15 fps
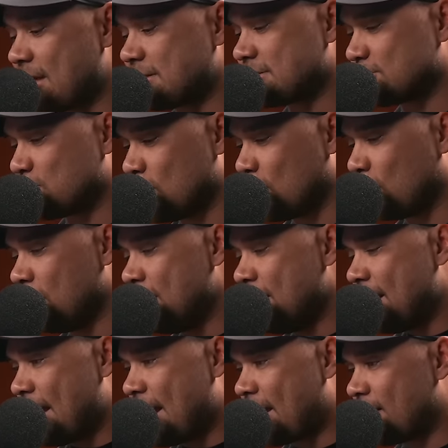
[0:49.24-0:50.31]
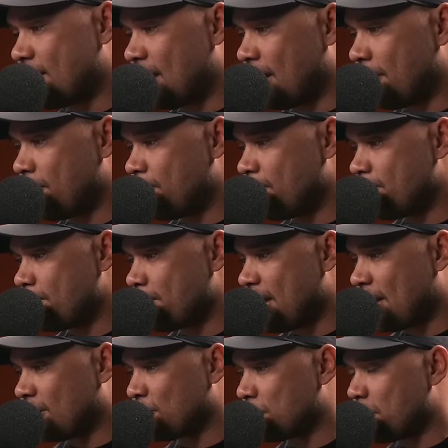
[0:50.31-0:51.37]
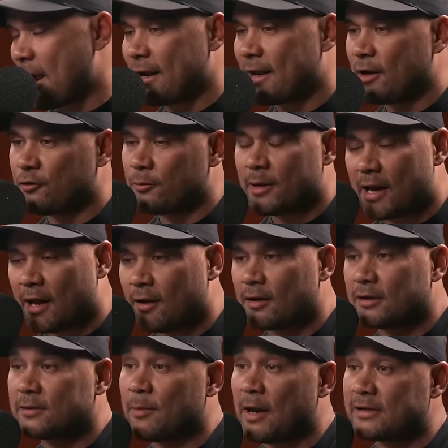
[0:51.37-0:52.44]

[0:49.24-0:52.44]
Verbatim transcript: case as well. And um, our little mate Andrew McCulloch